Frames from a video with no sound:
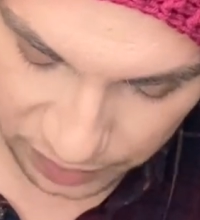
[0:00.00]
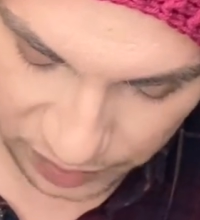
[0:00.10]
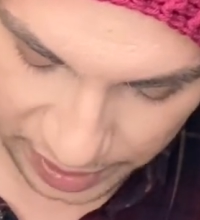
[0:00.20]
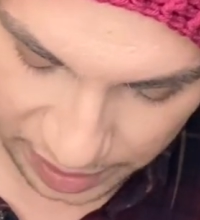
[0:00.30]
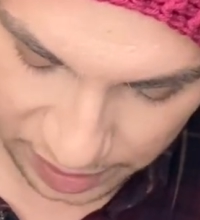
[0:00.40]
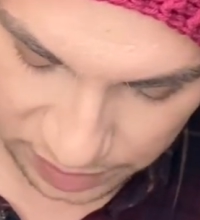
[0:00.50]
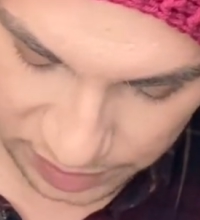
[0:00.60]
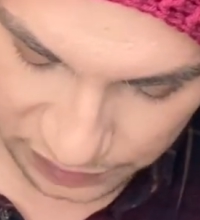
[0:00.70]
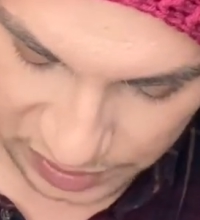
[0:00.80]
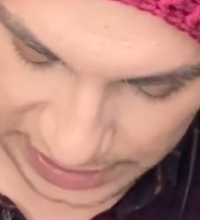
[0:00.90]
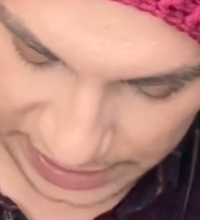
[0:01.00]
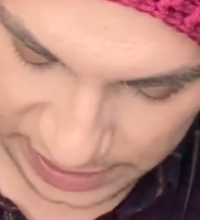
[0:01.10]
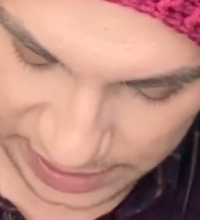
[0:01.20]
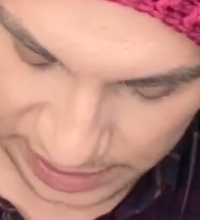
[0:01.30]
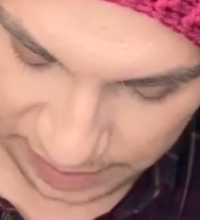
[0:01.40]
rounds for 10
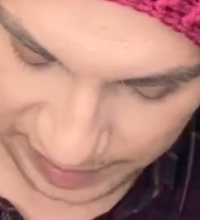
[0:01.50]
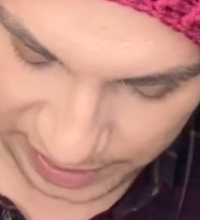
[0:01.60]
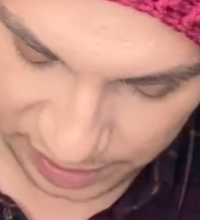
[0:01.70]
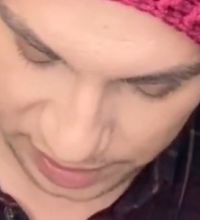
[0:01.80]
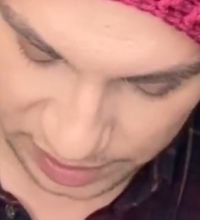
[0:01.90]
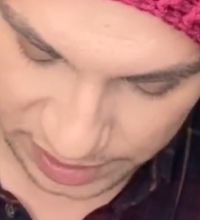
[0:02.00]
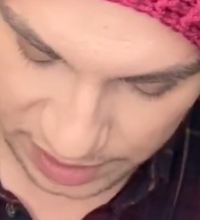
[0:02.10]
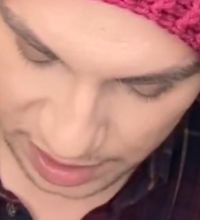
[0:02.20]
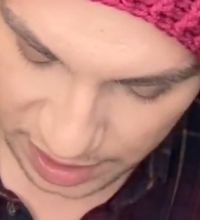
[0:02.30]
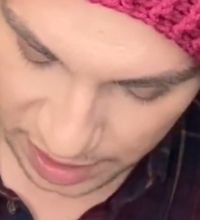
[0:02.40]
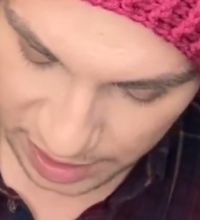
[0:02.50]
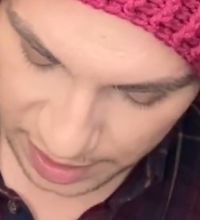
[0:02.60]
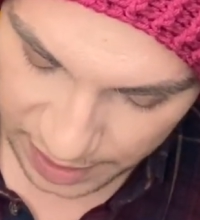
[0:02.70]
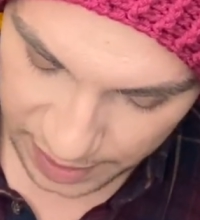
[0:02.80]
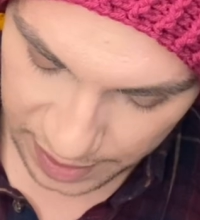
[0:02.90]
centimeters
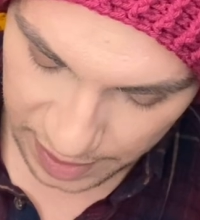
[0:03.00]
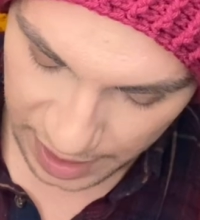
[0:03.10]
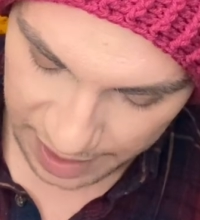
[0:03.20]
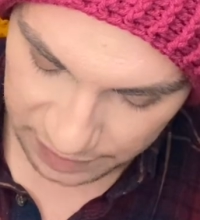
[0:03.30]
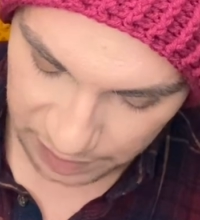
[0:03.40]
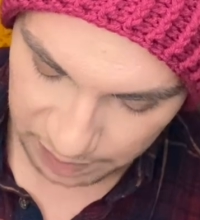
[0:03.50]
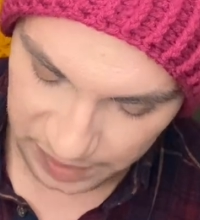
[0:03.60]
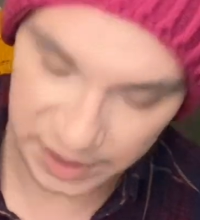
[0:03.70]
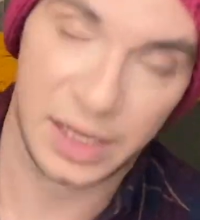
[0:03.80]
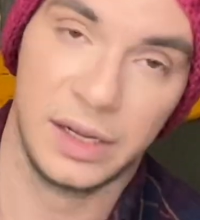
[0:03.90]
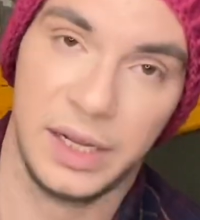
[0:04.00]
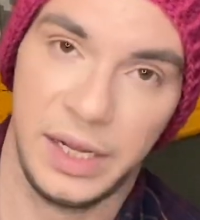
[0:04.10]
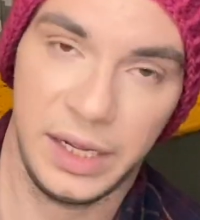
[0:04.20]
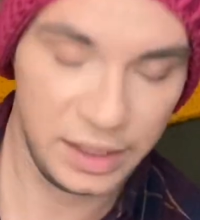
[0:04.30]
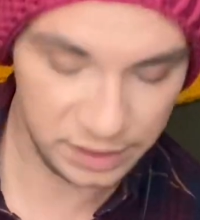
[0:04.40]
uh, after
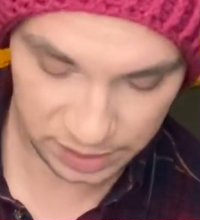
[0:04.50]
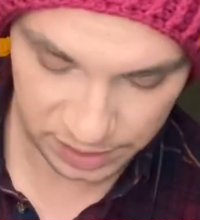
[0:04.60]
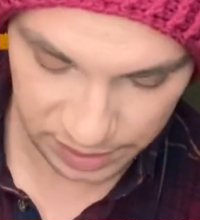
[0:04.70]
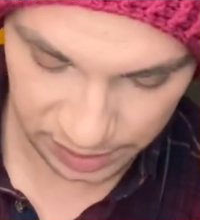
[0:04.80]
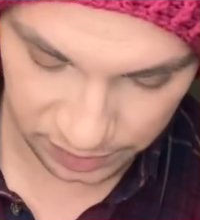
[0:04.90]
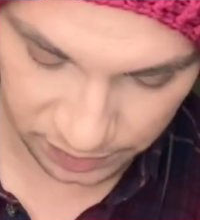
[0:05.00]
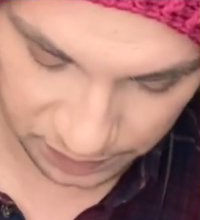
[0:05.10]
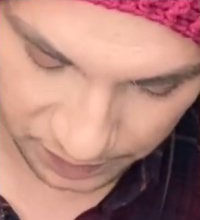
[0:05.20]
blocking. So,